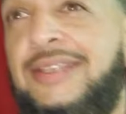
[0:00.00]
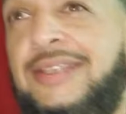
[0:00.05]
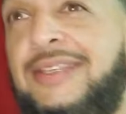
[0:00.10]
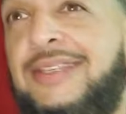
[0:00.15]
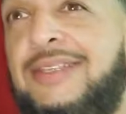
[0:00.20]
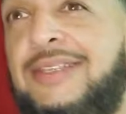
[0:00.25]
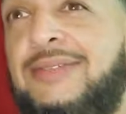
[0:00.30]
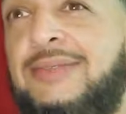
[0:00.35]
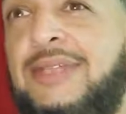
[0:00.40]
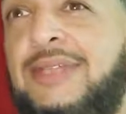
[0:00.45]

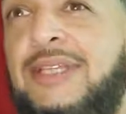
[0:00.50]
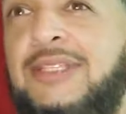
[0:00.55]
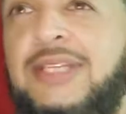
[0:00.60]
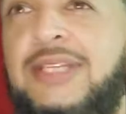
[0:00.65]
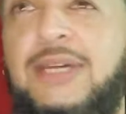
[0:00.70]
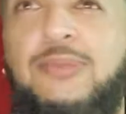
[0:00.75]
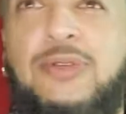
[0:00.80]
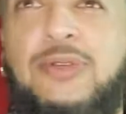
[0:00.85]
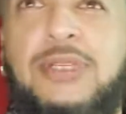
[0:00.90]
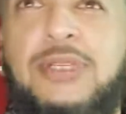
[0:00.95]
Sometimes you gotta
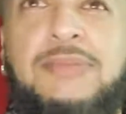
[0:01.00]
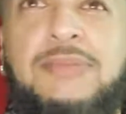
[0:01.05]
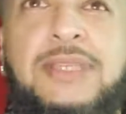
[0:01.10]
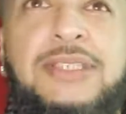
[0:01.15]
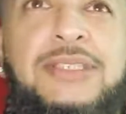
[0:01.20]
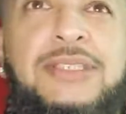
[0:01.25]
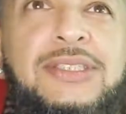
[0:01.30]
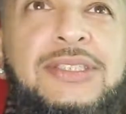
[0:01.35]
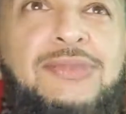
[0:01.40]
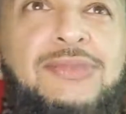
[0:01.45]
put the
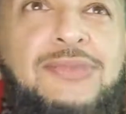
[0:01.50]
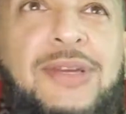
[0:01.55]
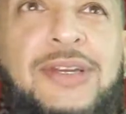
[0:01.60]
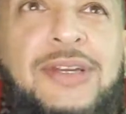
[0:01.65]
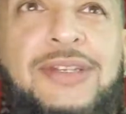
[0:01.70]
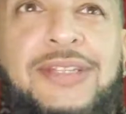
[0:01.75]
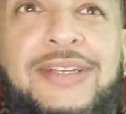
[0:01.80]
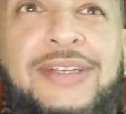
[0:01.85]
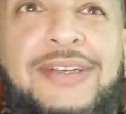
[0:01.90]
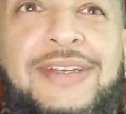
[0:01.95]
missus to work
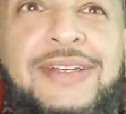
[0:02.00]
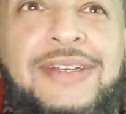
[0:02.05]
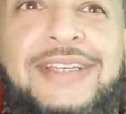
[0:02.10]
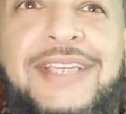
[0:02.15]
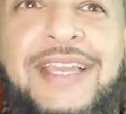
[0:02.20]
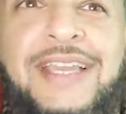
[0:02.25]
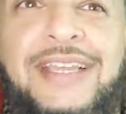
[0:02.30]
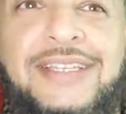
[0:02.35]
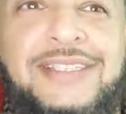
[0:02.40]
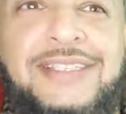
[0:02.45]
there.
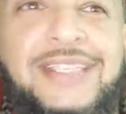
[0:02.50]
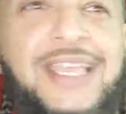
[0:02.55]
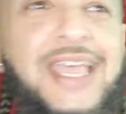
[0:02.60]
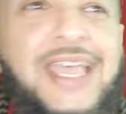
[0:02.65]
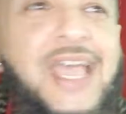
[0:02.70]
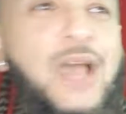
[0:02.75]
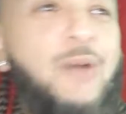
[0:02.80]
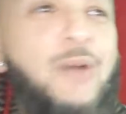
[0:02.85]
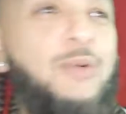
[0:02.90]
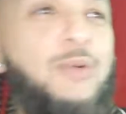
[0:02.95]
Yes.
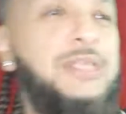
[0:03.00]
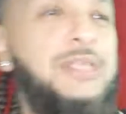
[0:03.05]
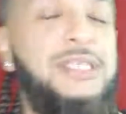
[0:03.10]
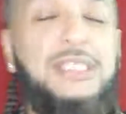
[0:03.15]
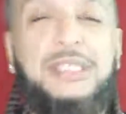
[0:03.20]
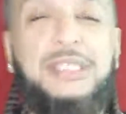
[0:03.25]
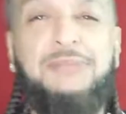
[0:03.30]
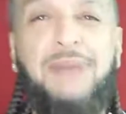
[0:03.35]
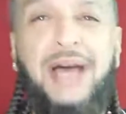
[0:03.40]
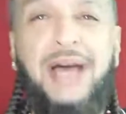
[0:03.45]
Well, this
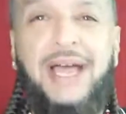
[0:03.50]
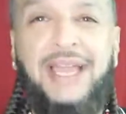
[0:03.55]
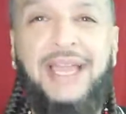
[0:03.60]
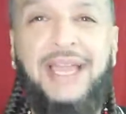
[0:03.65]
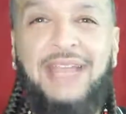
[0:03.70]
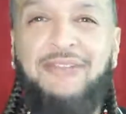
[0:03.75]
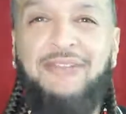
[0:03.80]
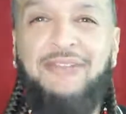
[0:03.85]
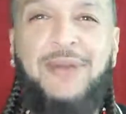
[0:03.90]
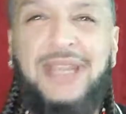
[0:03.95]
is mine.
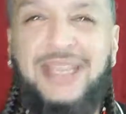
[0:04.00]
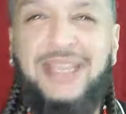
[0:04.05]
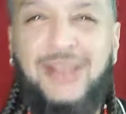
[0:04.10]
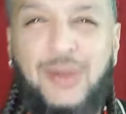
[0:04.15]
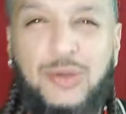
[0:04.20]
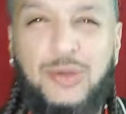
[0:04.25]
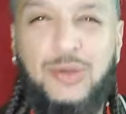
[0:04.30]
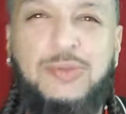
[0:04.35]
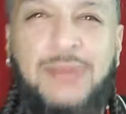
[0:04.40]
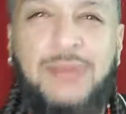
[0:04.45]
Everybody
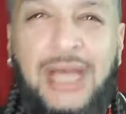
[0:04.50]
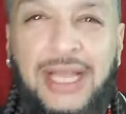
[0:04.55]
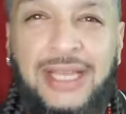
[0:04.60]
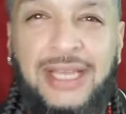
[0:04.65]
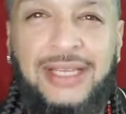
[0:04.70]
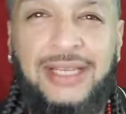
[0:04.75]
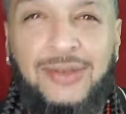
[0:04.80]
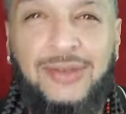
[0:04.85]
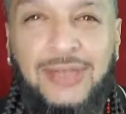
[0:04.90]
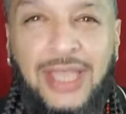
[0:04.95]
knows mine.
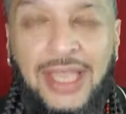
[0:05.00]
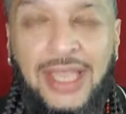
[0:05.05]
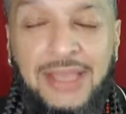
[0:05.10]
Okay.